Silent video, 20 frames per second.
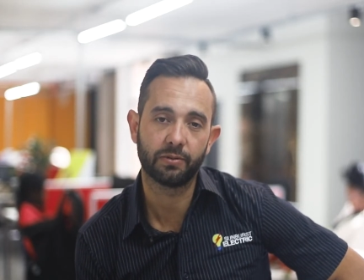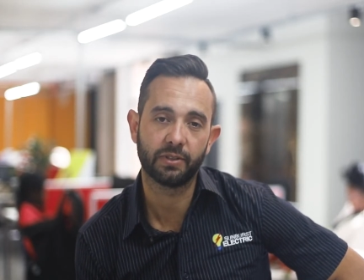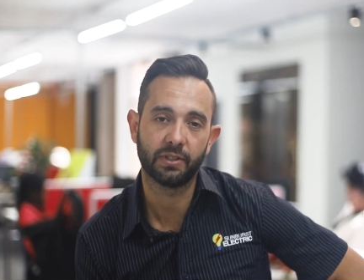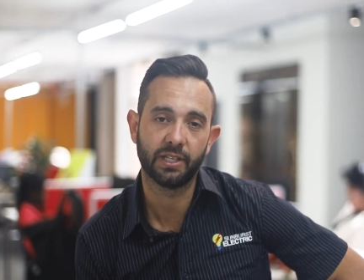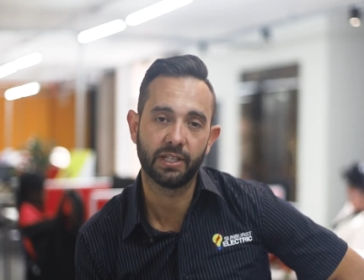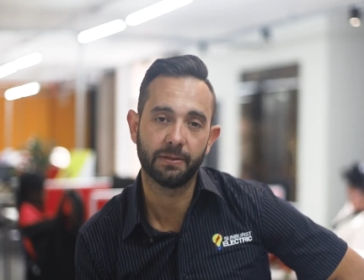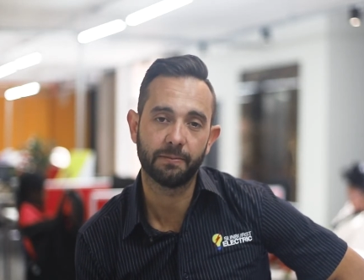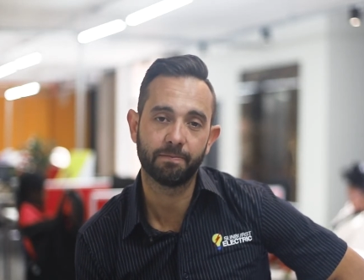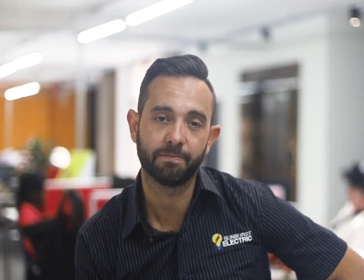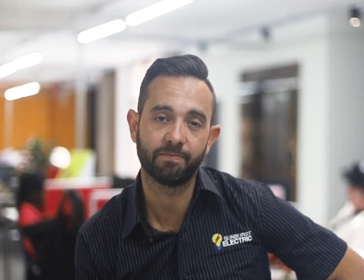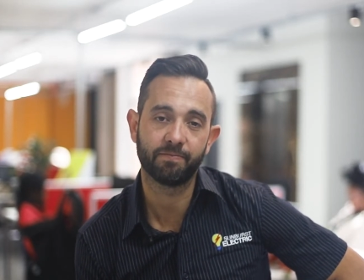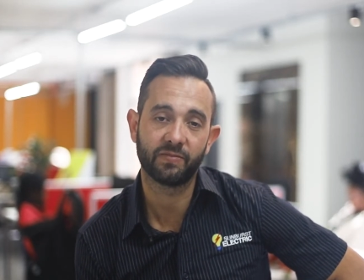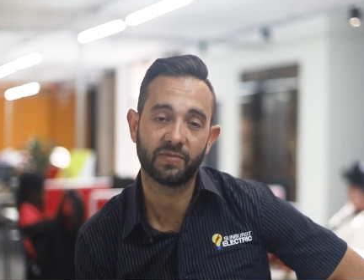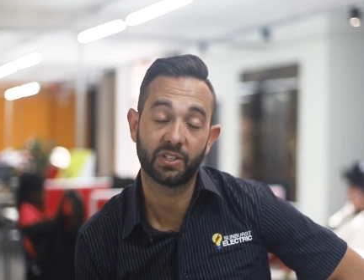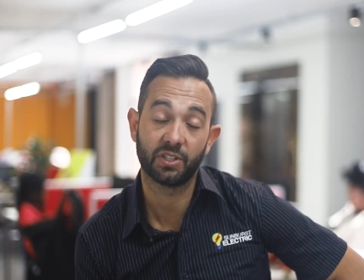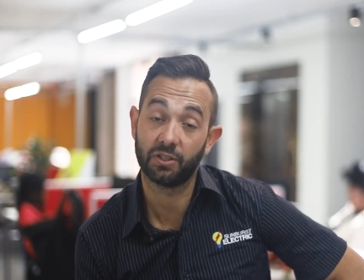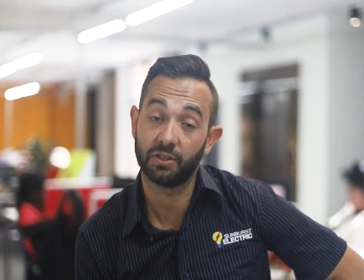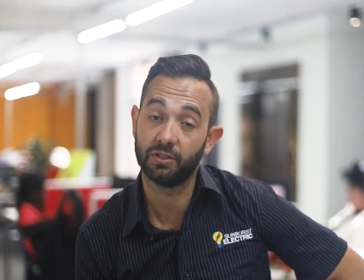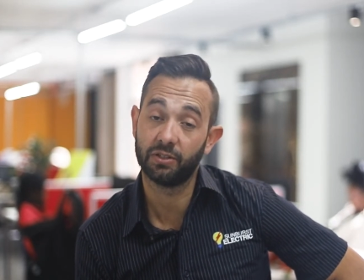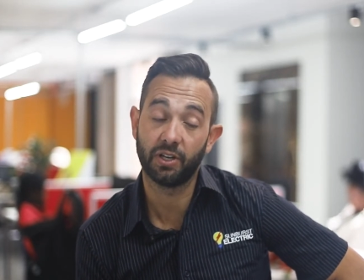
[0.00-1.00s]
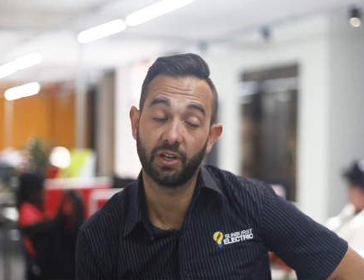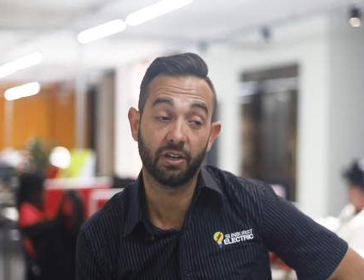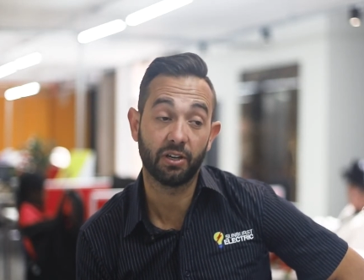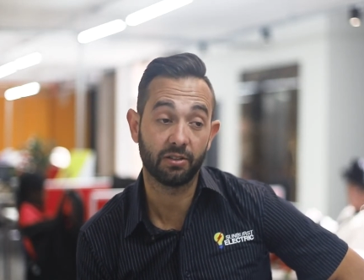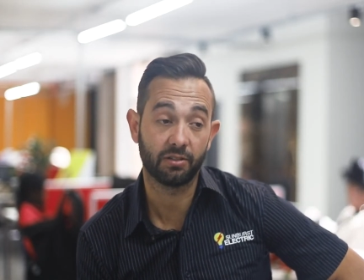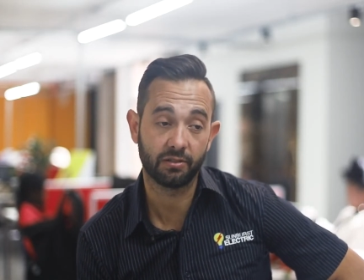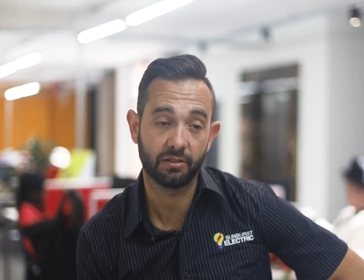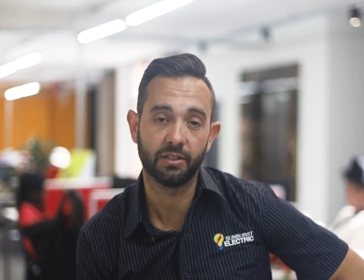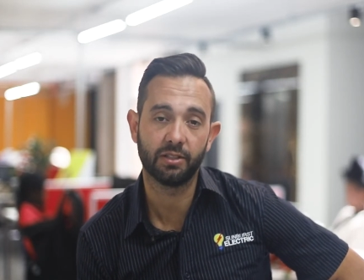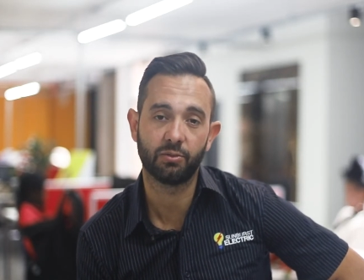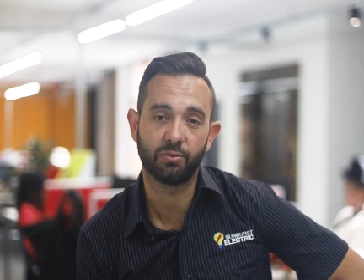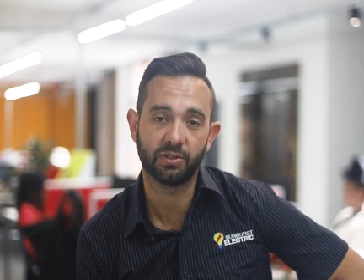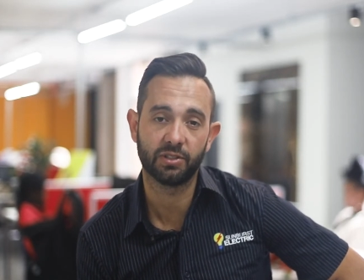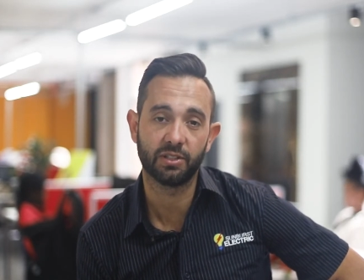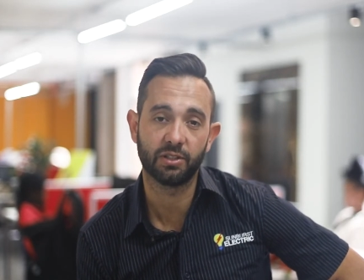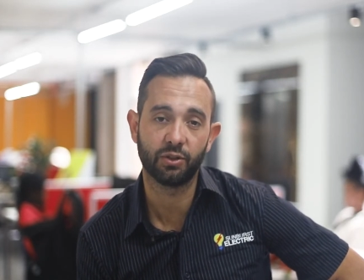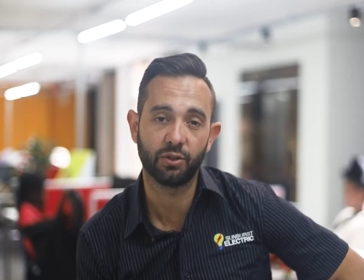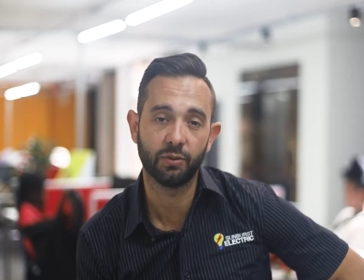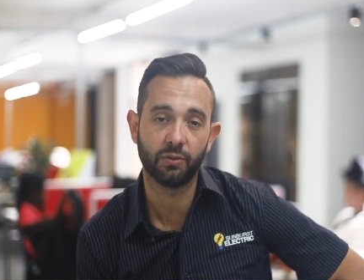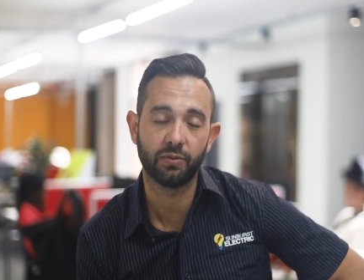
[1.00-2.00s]
It was
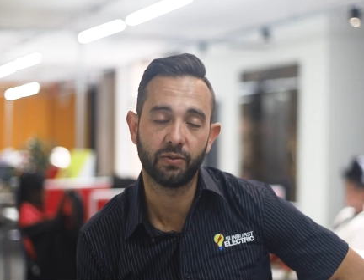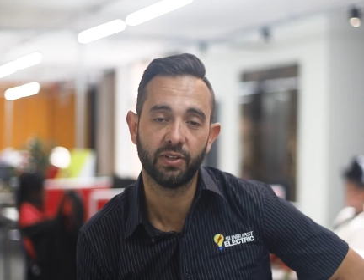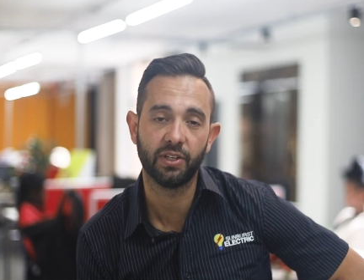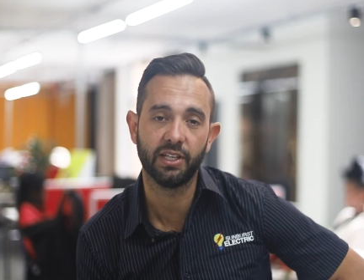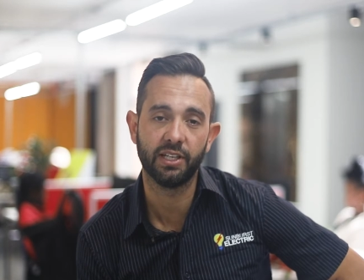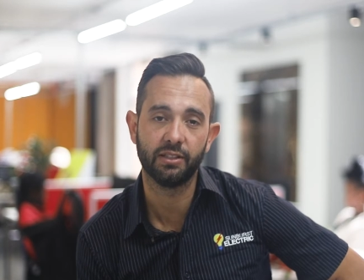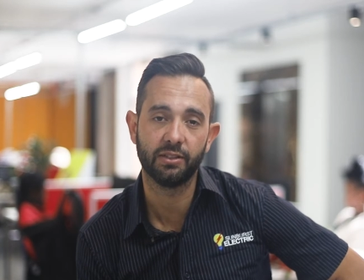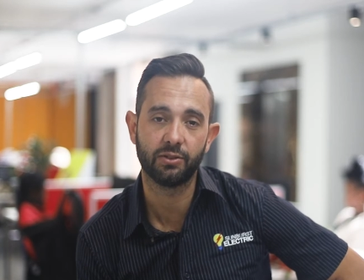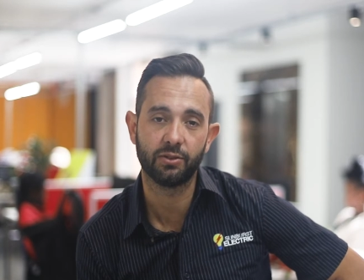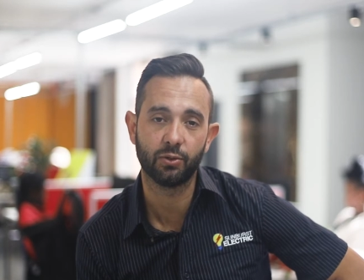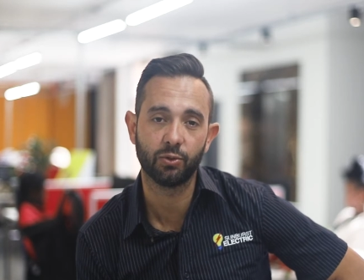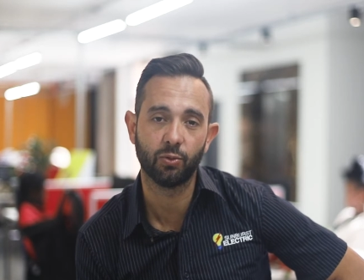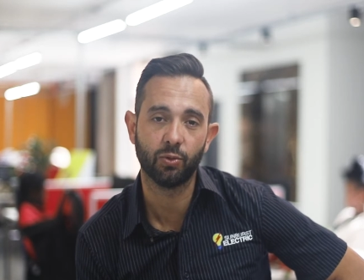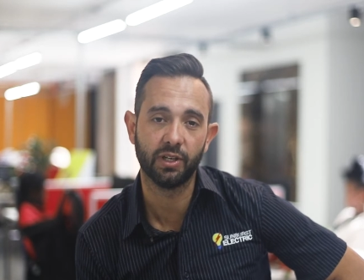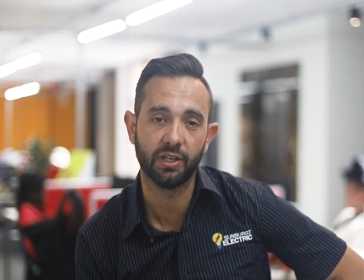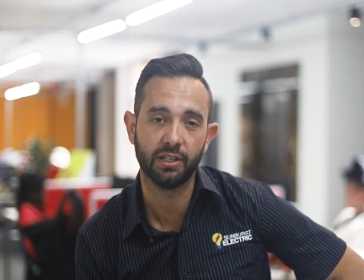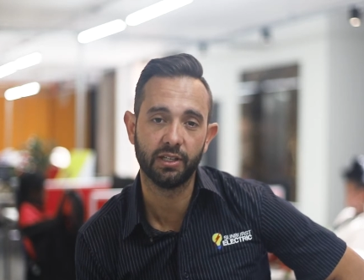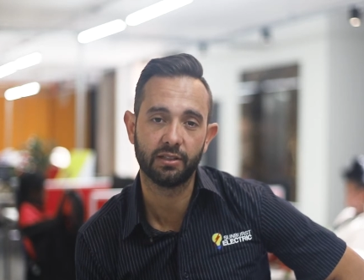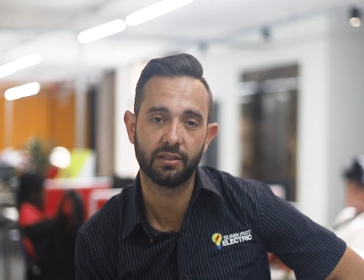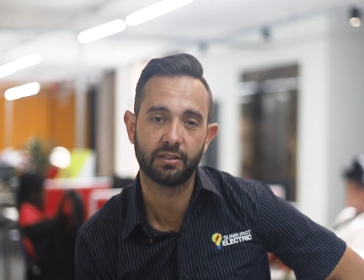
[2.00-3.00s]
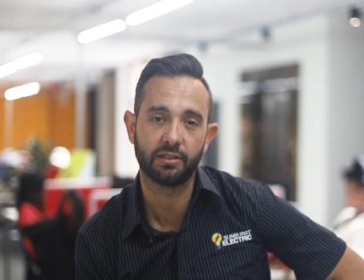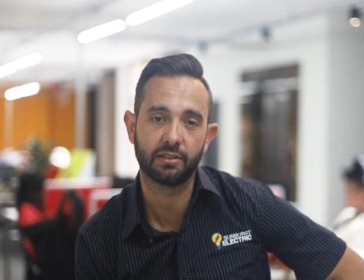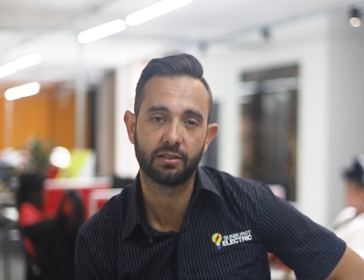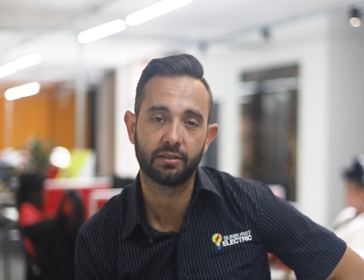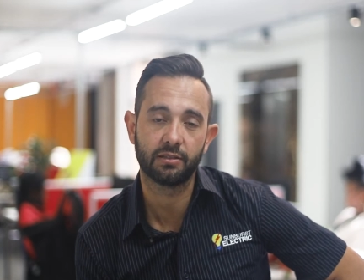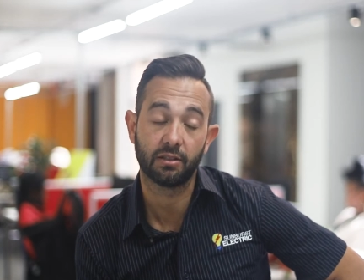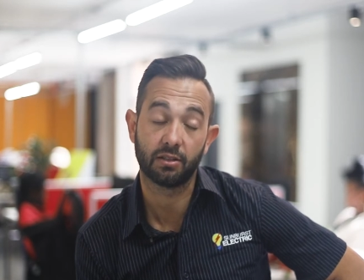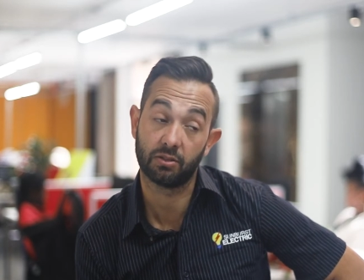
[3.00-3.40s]
a good feeling to win it.